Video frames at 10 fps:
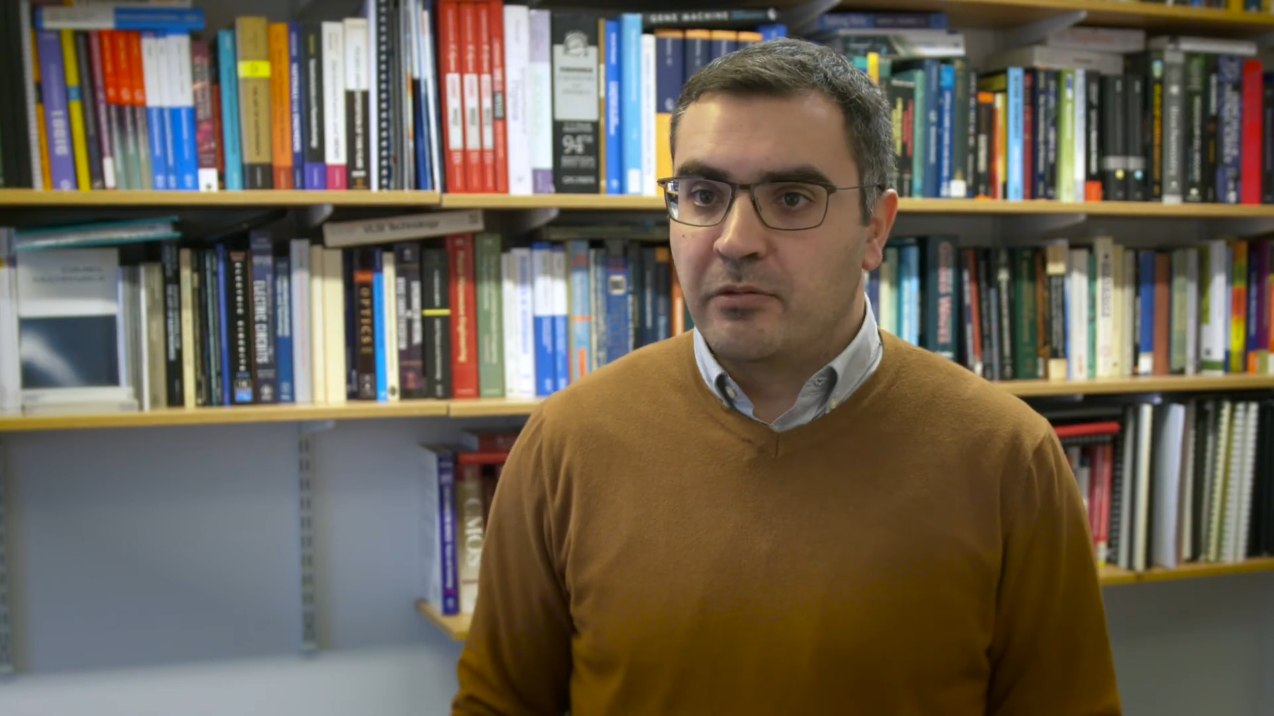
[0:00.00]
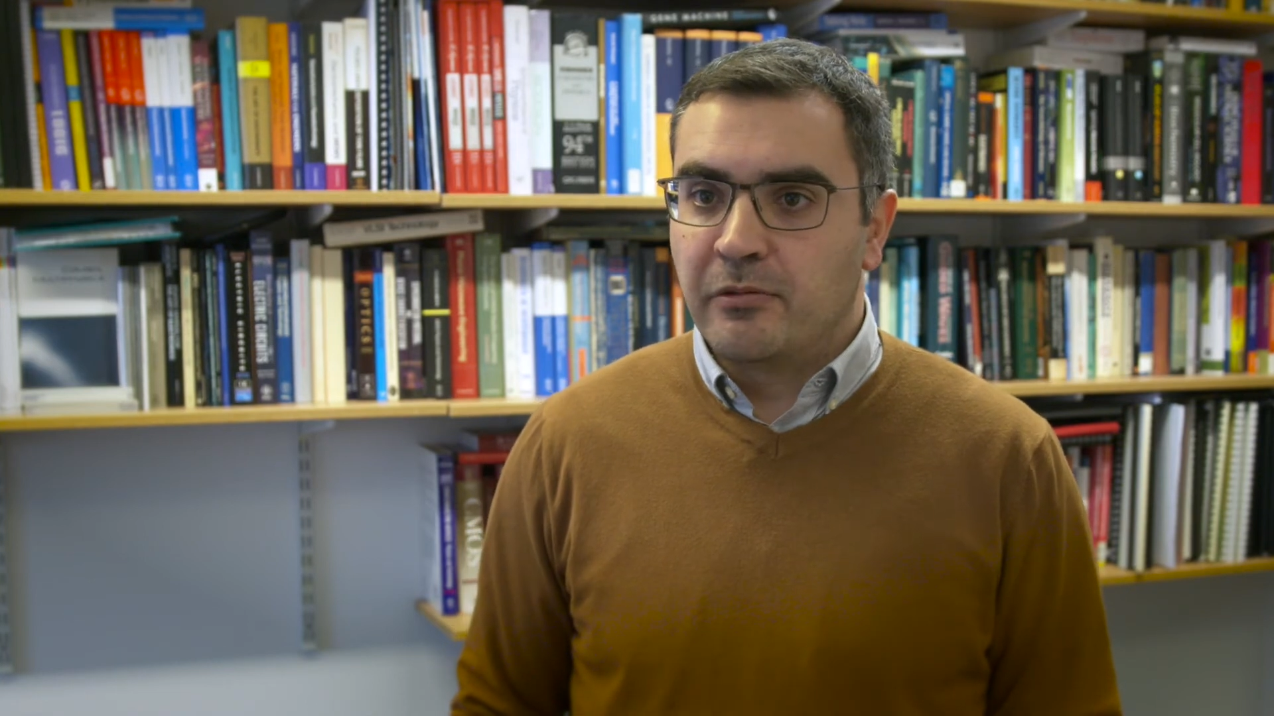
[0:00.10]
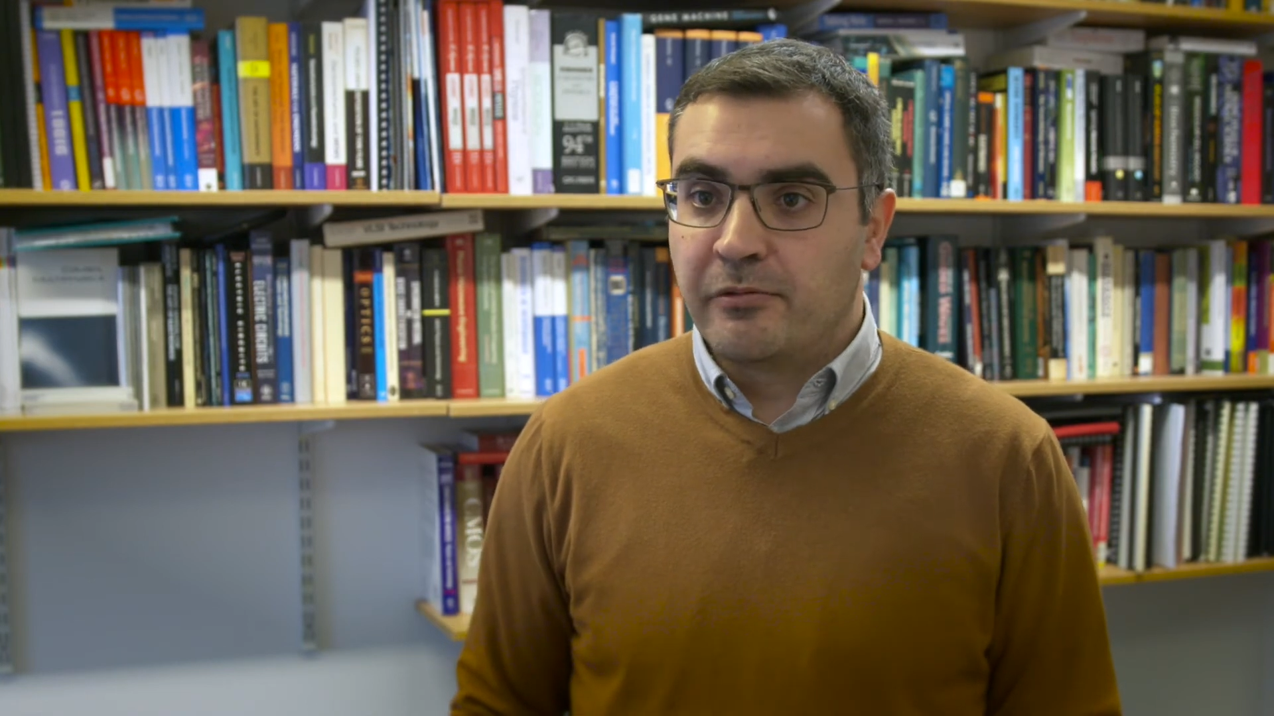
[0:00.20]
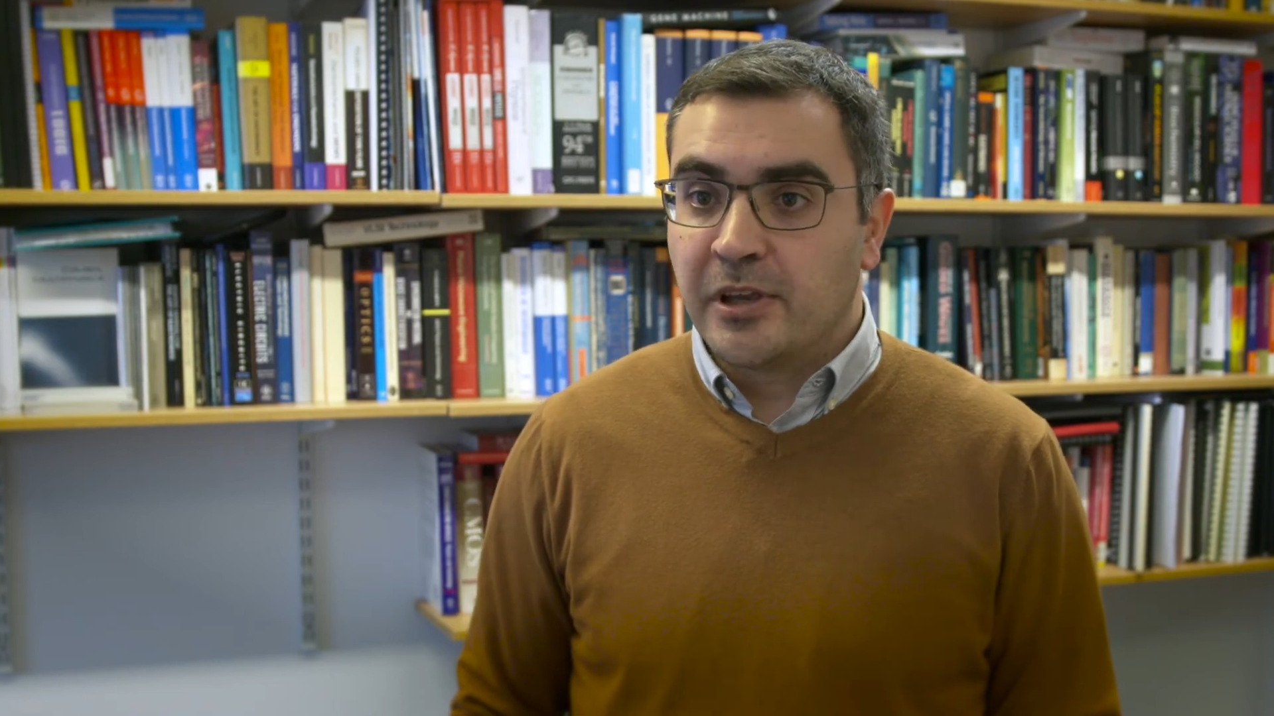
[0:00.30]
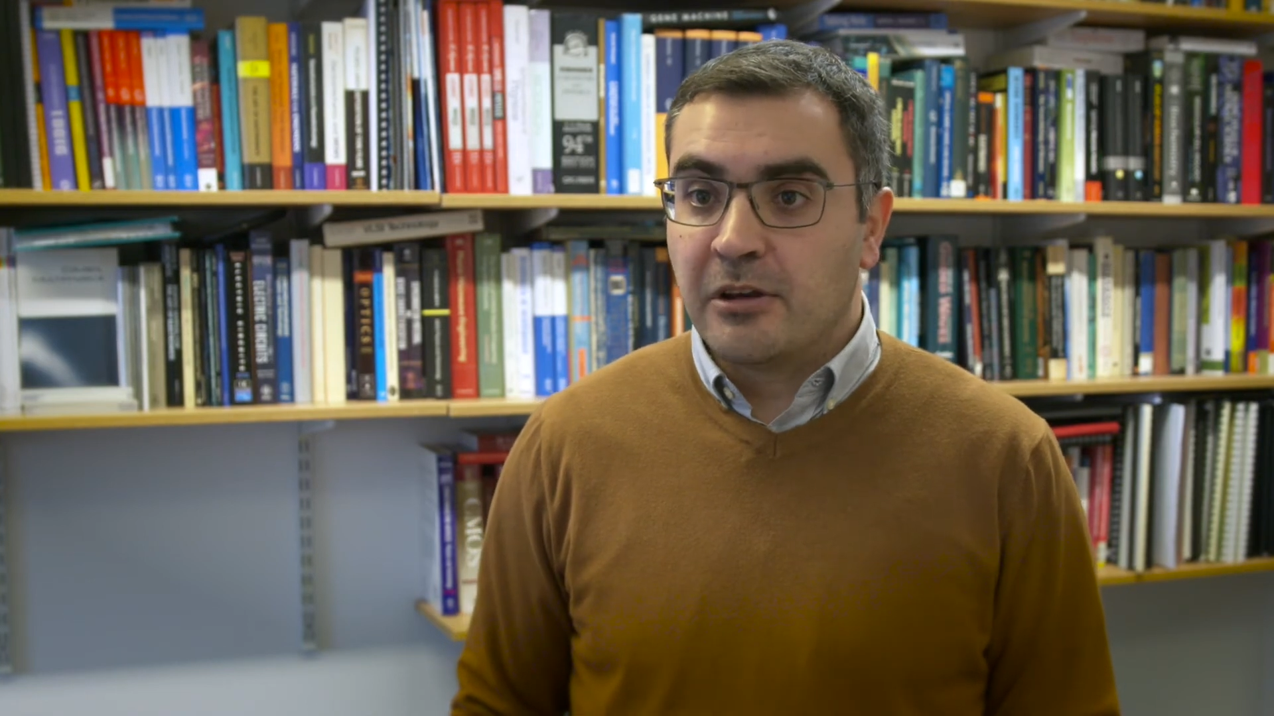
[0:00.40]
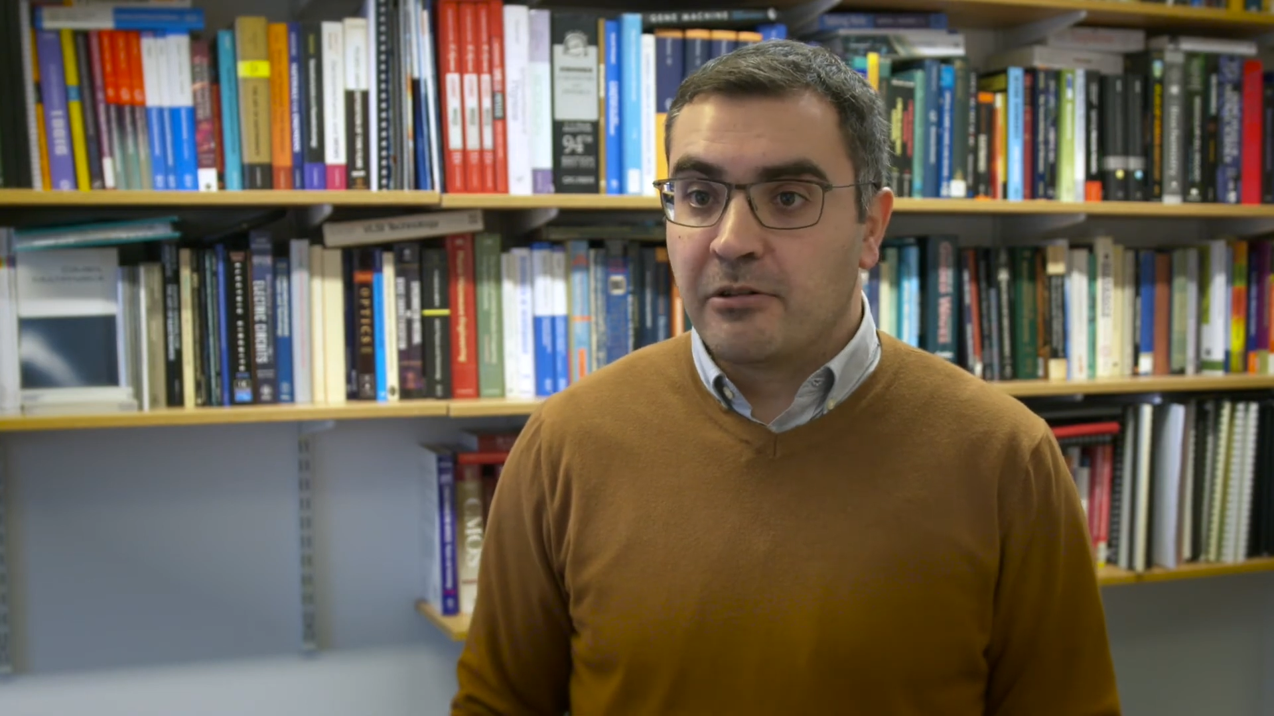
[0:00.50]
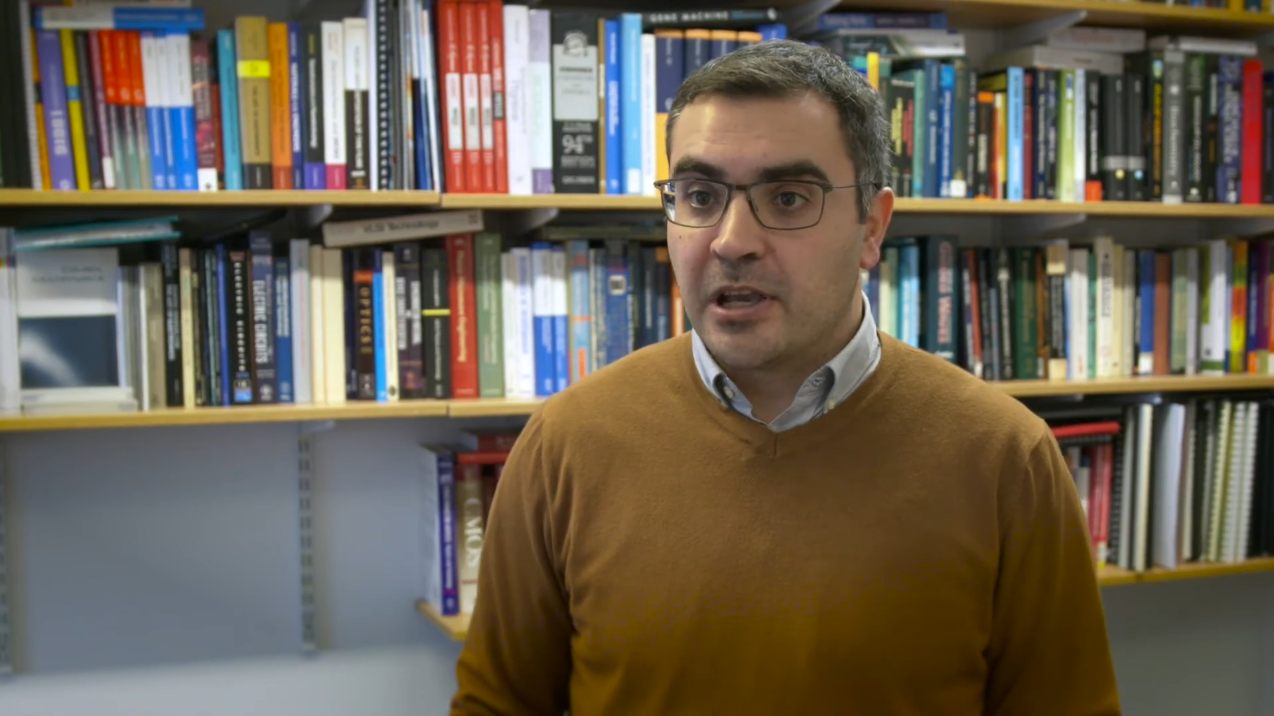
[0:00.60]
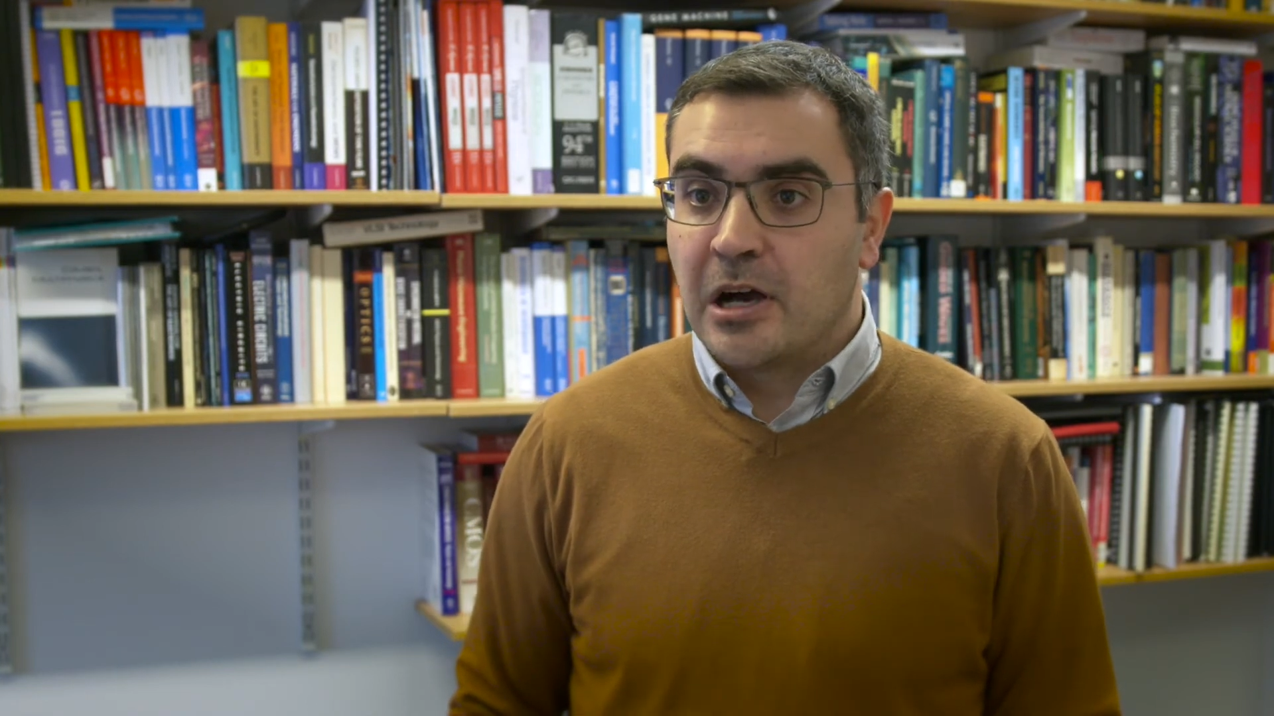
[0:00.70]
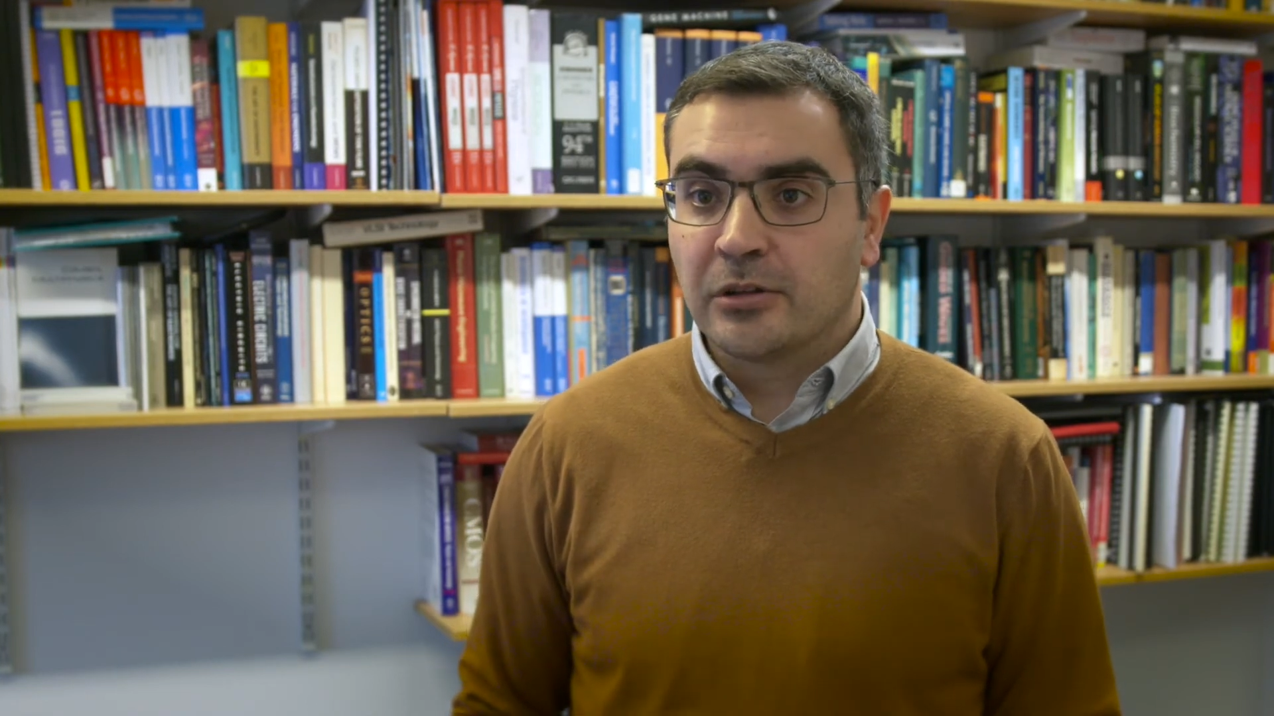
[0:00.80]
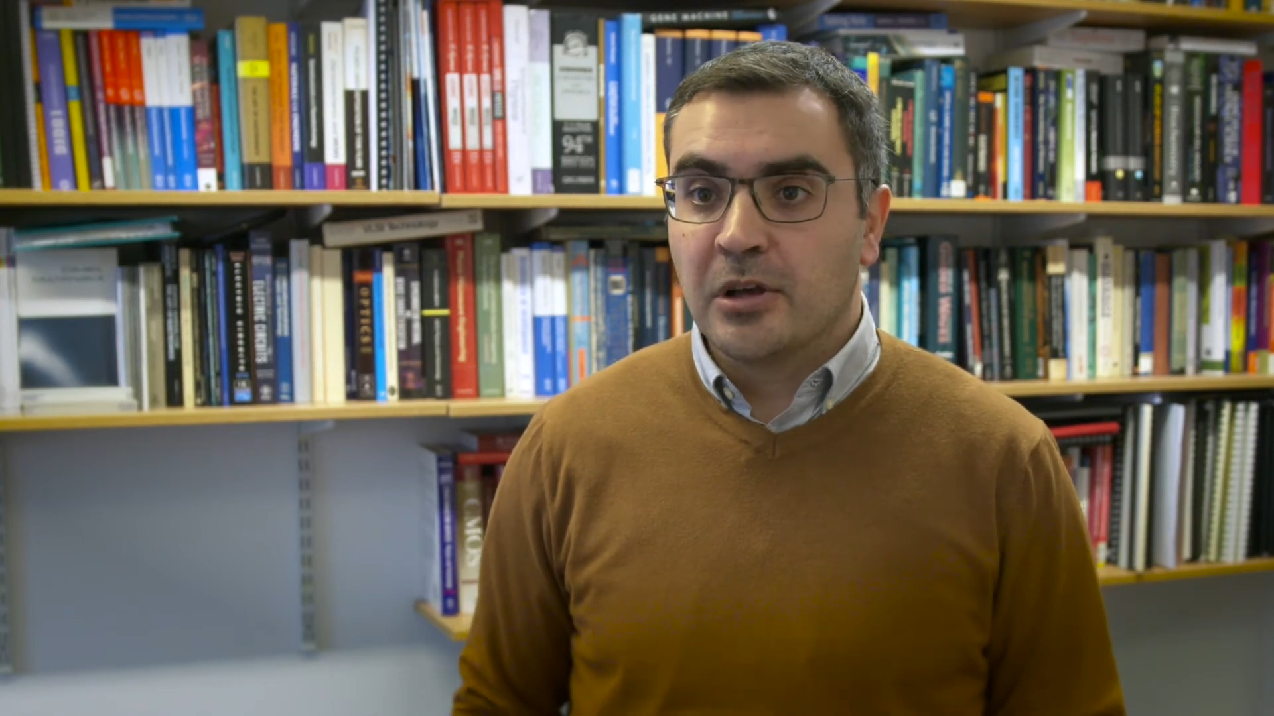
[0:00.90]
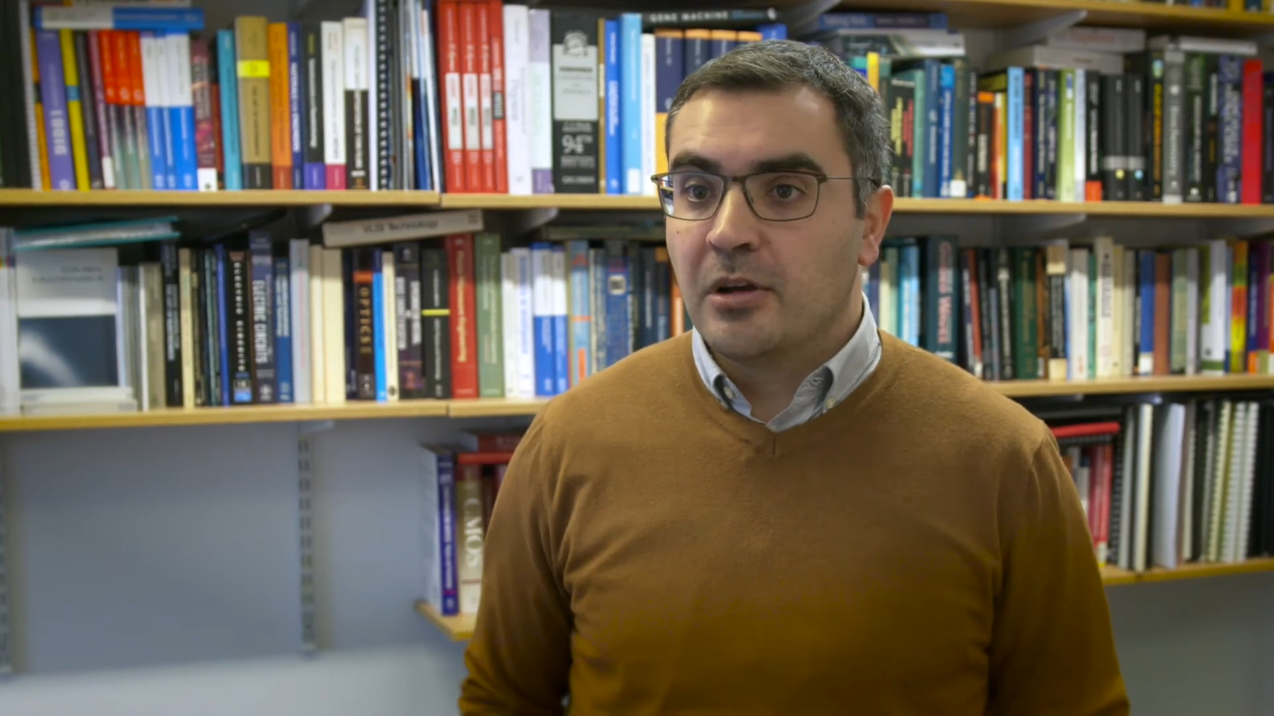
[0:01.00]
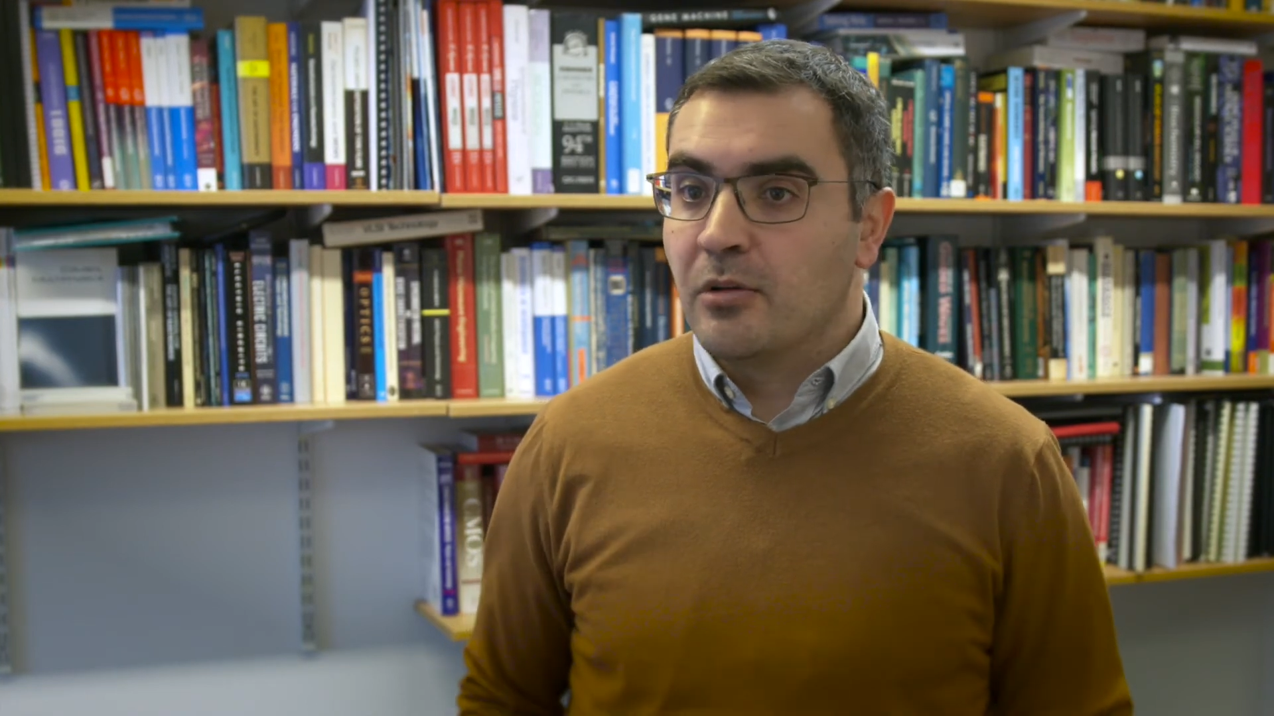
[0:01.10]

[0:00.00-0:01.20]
for figuring out